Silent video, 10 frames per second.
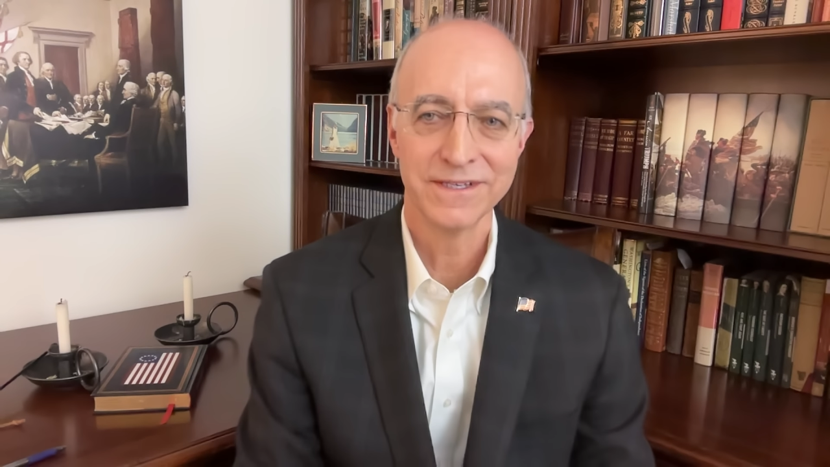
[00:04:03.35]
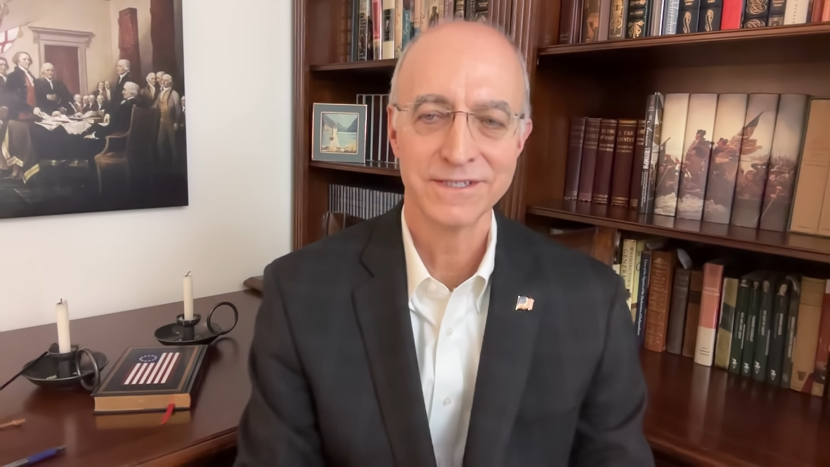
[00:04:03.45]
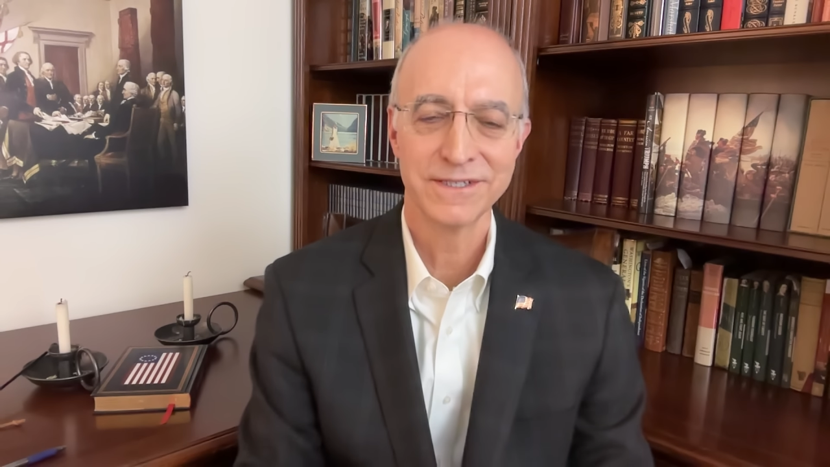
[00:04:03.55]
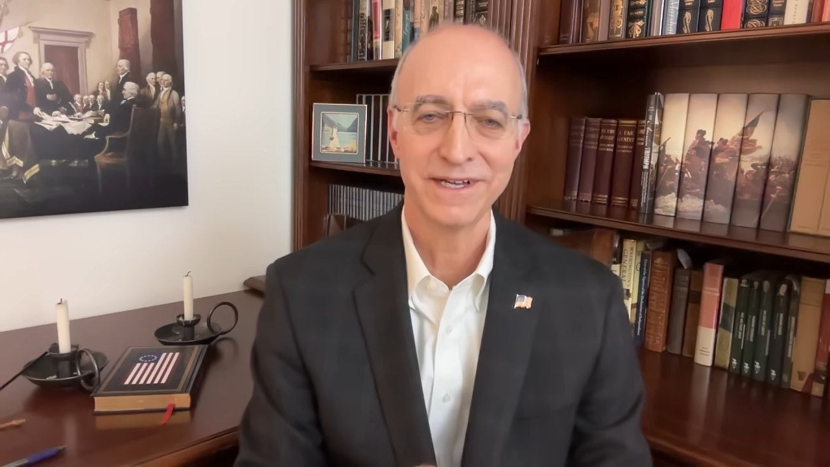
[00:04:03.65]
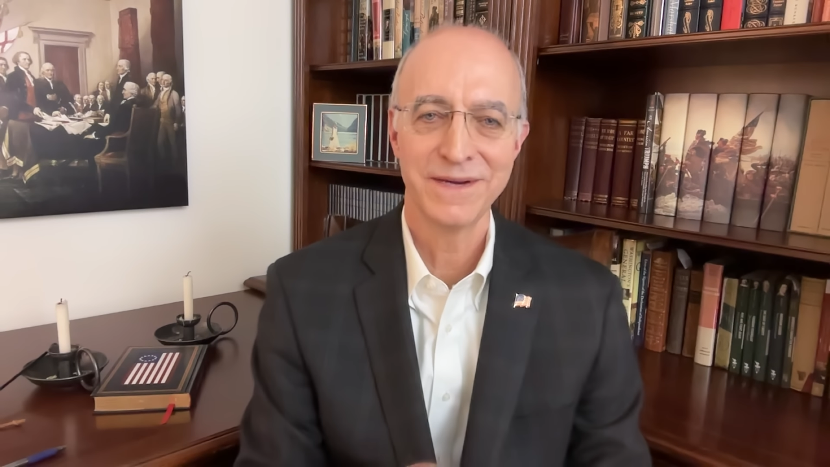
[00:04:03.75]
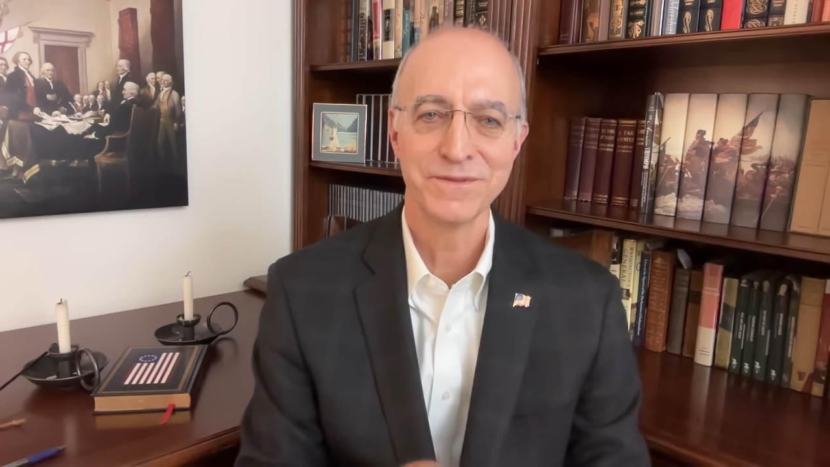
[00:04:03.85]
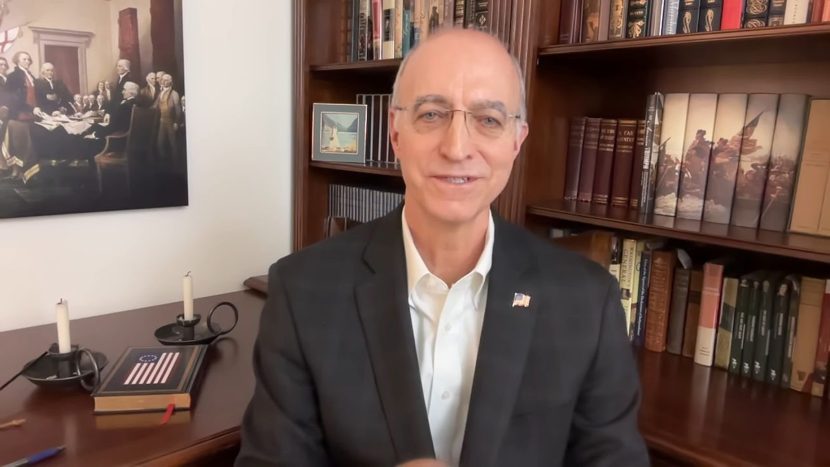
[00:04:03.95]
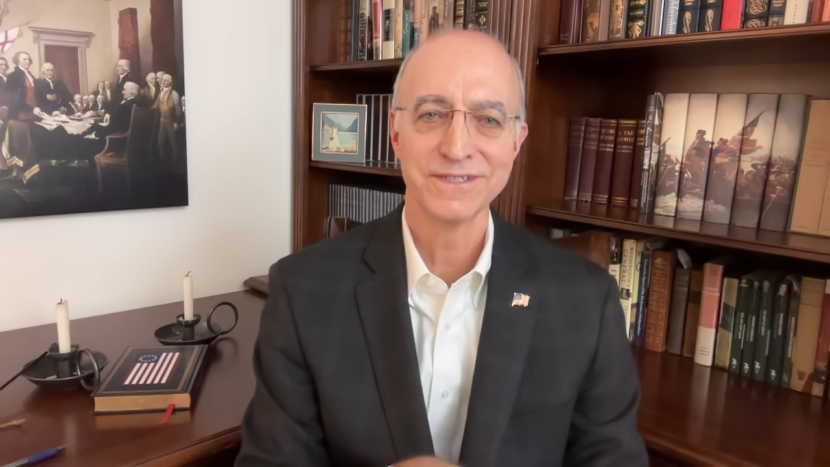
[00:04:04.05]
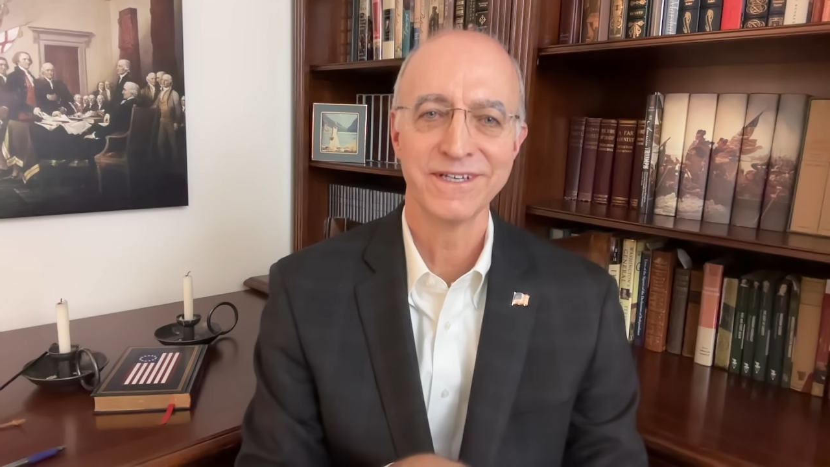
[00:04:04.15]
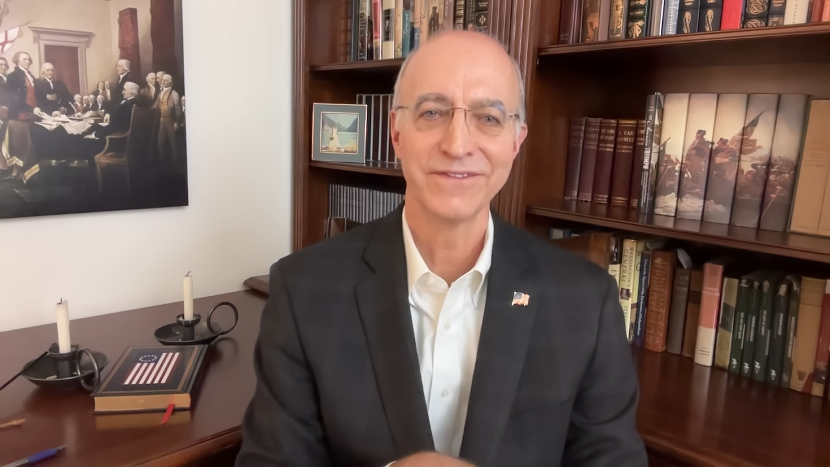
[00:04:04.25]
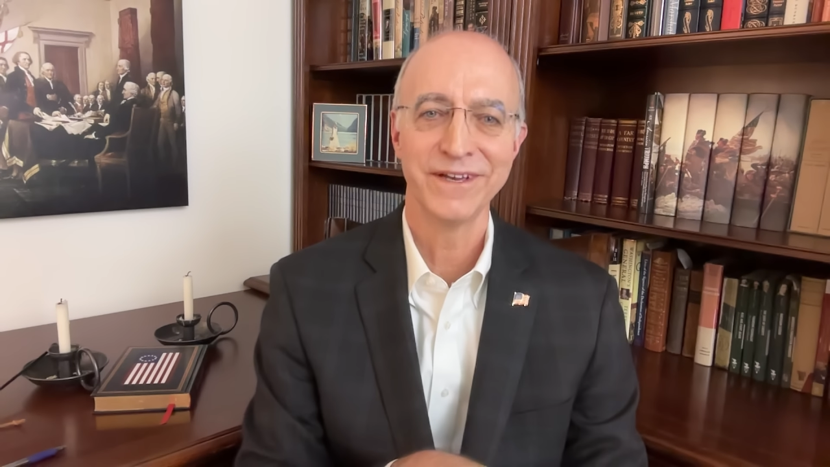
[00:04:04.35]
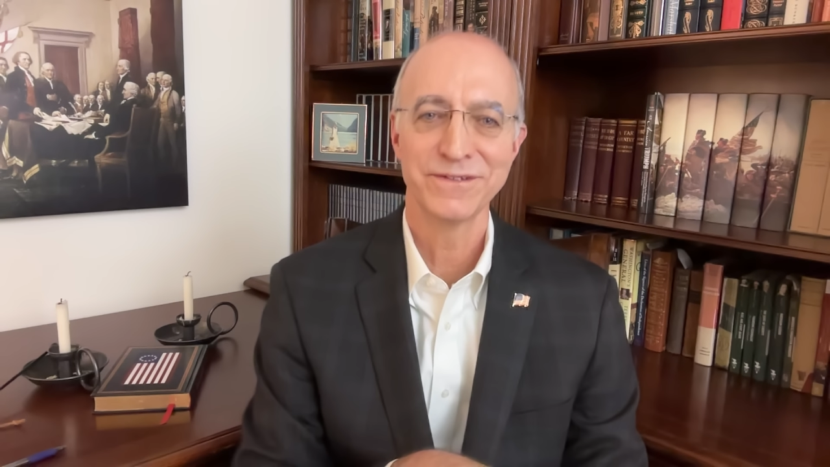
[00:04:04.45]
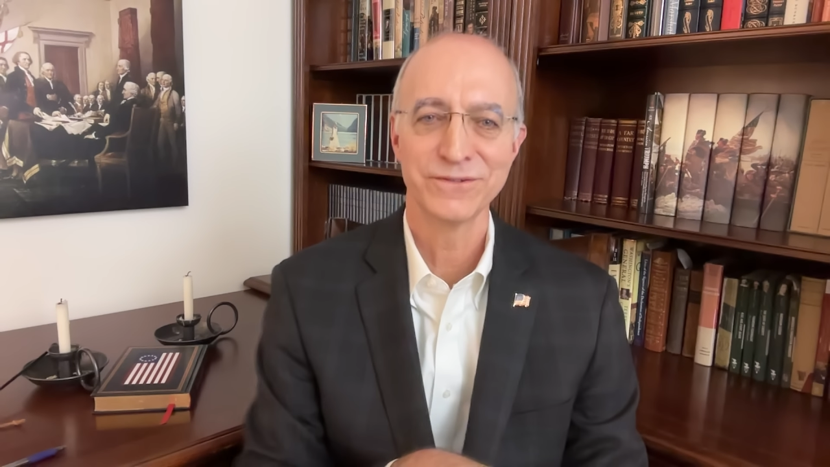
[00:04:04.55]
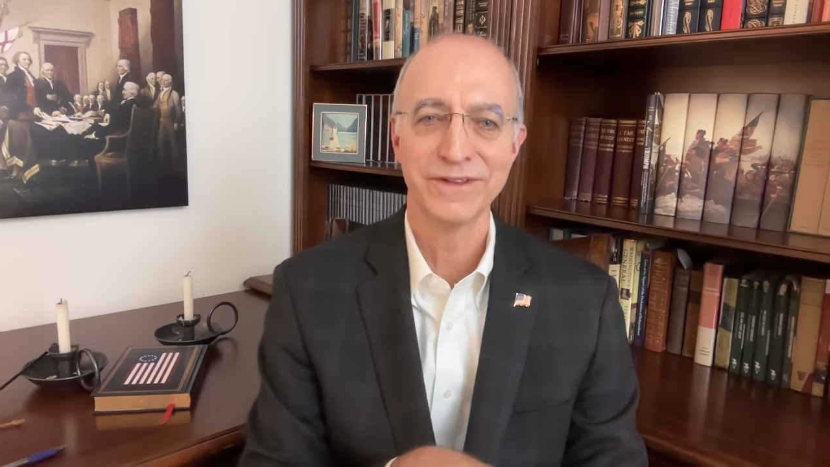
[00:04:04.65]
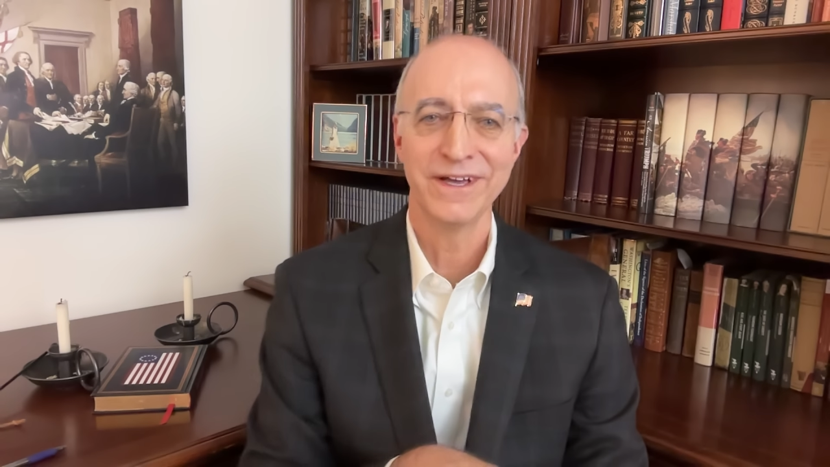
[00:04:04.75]
synopsis. Yeah,
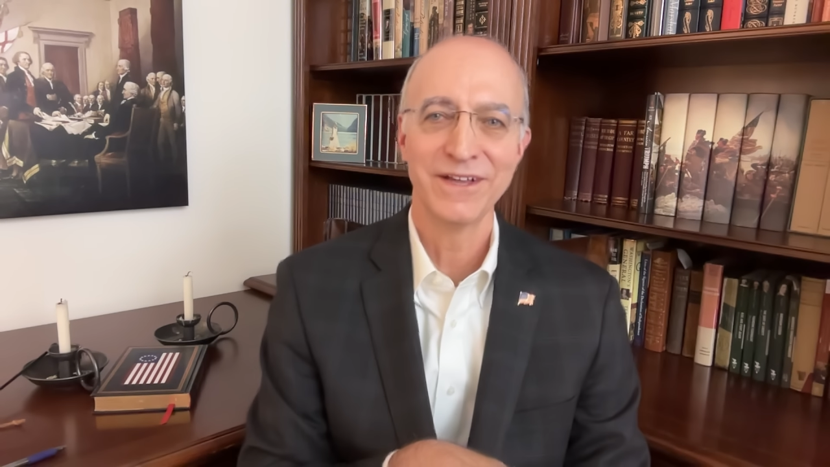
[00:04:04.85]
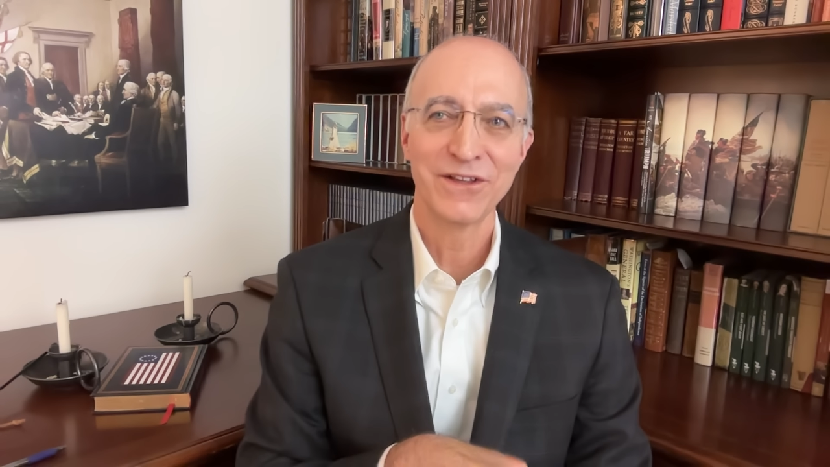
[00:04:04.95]
thanks for that.